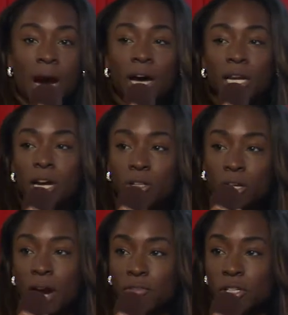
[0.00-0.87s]

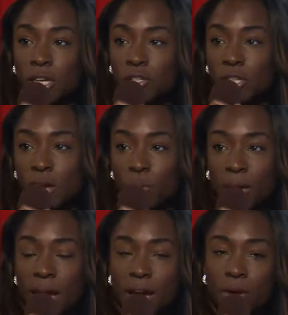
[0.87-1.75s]
Another conversation that
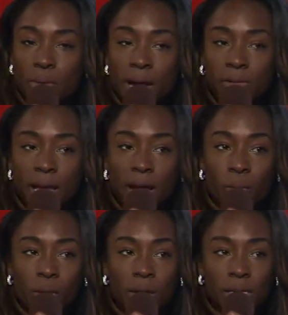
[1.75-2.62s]
we had around
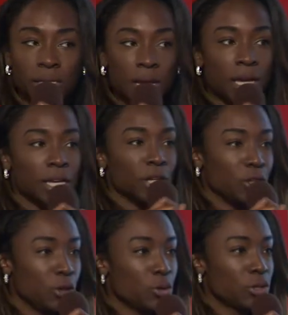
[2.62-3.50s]
that was
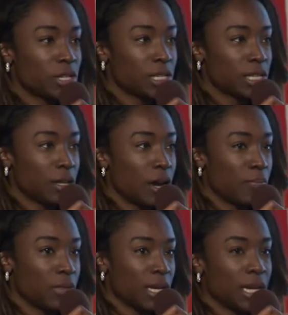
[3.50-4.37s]
youths
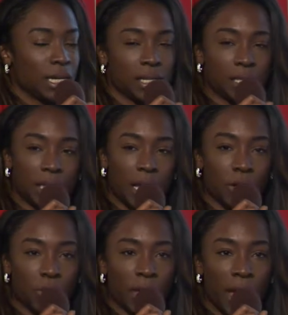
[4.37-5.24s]
thinking and
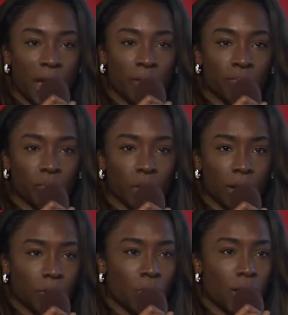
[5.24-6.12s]
saying, okay,
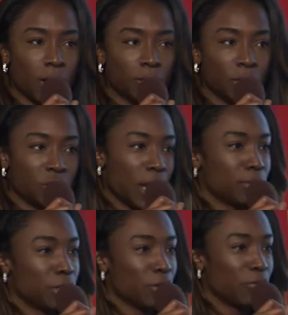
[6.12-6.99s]
well, the
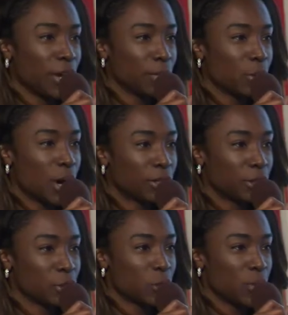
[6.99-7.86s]
jobs that are available out
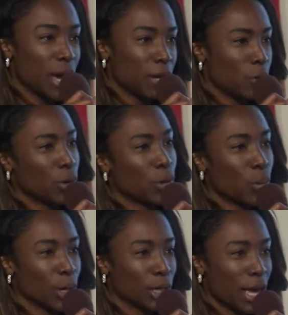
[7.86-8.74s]
there to me, I don't want to
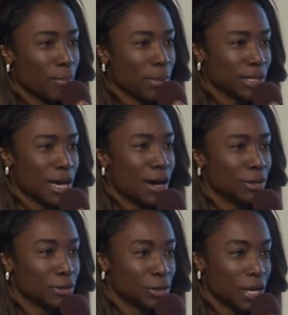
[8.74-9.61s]
work at
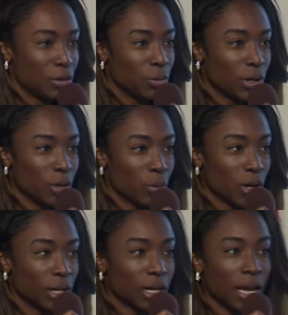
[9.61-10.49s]
McDonald's, I don't want to
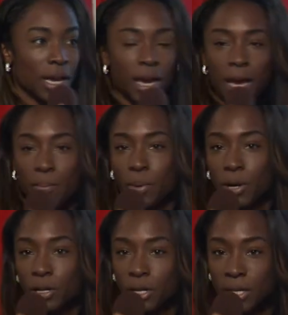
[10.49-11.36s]
work at
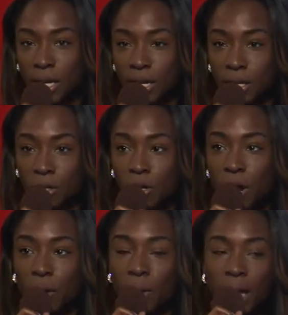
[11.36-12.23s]
Burger King,
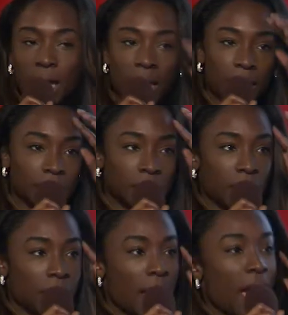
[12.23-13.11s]

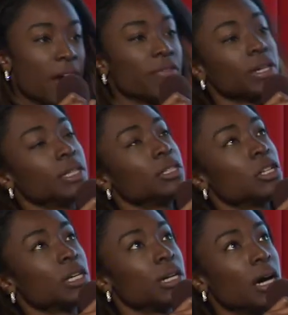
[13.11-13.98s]
and
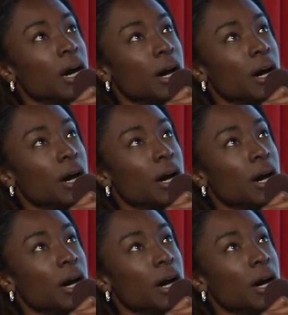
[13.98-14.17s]
having